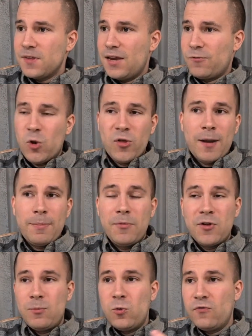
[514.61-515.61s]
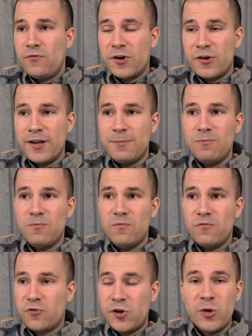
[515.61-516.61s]
it really allowed people to move very
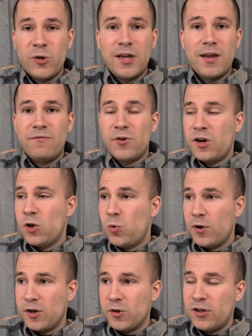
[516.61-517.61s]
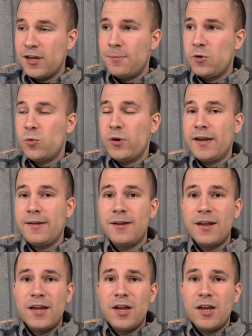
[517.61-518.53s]
freely and very quickly between